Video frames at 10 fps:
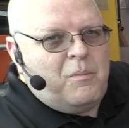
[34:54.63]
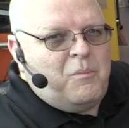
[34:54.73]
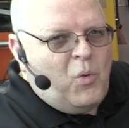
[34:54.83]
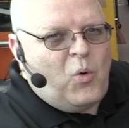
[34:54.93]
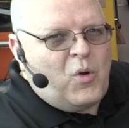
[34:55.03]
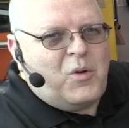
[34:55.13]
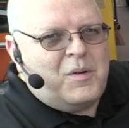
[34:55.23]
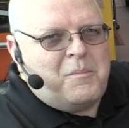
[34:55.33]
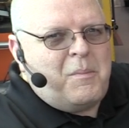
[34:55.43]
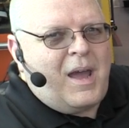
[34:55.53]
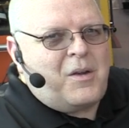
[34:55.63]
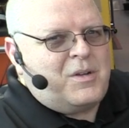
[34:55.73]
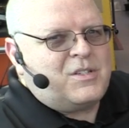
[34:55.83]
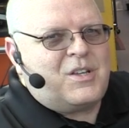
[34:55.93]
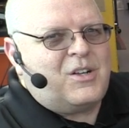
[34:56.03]
more
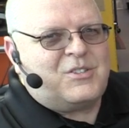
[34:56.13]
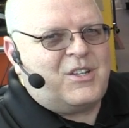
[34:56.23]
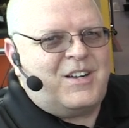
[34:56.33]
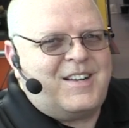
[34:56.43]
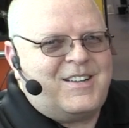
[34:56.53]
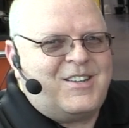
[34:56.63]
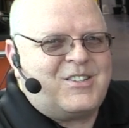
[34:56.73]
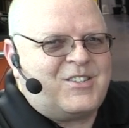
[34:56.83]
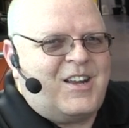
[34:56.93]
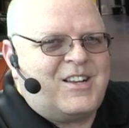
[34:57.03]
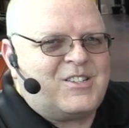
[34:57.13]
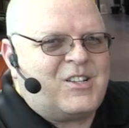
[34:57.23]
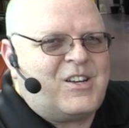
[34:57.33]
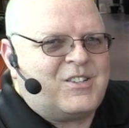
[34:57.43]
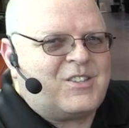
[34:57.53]
battery cells in it, it doesn't. It has
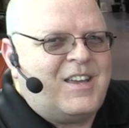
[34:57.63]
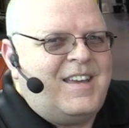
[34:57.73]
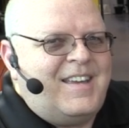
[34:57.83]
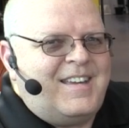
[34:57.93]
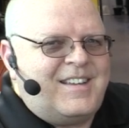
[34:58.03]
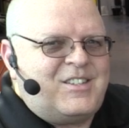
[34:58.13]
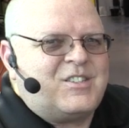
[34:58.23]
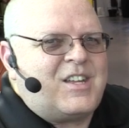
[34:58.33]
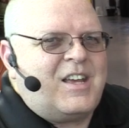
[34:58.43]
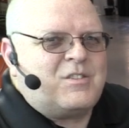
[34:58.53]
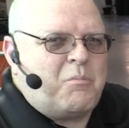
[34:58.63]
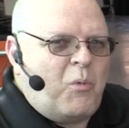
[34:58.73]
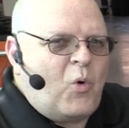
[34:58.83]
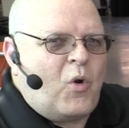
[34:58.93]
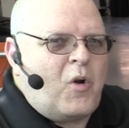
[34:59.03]
less. It just has
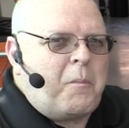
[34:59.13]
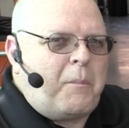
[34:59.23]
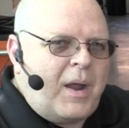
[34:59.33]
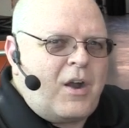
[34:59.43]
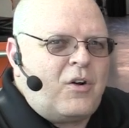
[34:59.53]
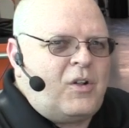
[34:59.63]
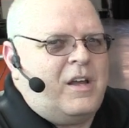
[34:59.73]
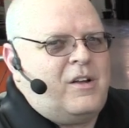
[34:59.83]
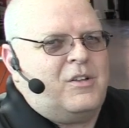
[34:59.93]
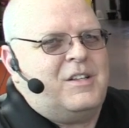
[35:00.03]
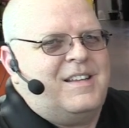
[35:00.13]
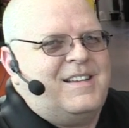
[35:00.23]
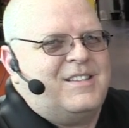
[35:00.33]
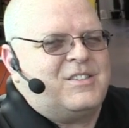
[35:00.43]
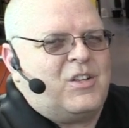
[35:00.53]
more parallel
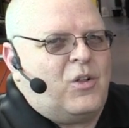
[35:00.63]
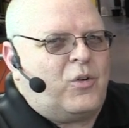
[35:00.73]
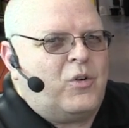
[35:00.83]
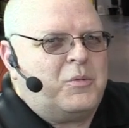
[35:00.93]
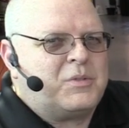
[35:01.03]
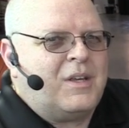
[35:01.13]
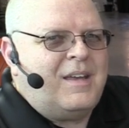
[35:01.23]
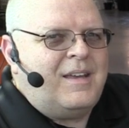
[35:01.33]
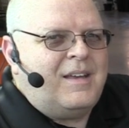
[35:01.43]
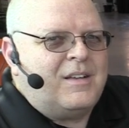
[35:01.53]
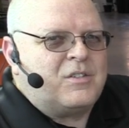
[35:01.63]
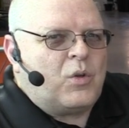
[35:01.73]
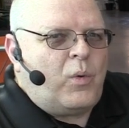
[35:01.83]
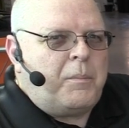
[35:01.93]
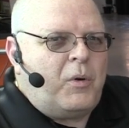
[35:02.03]
cell groups.
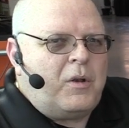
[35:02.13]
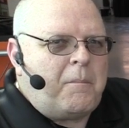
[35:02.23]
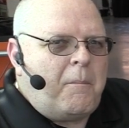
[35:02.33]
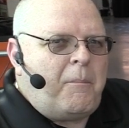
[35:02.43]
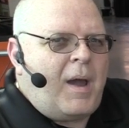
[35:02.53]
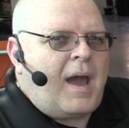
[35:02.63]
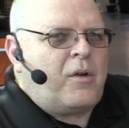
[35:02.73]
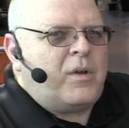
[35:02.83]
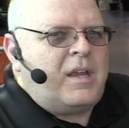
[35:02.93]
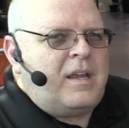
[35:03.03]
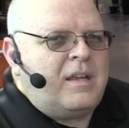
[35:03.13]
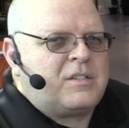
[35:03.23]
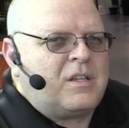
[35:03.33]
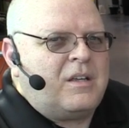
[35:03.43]
So we put battery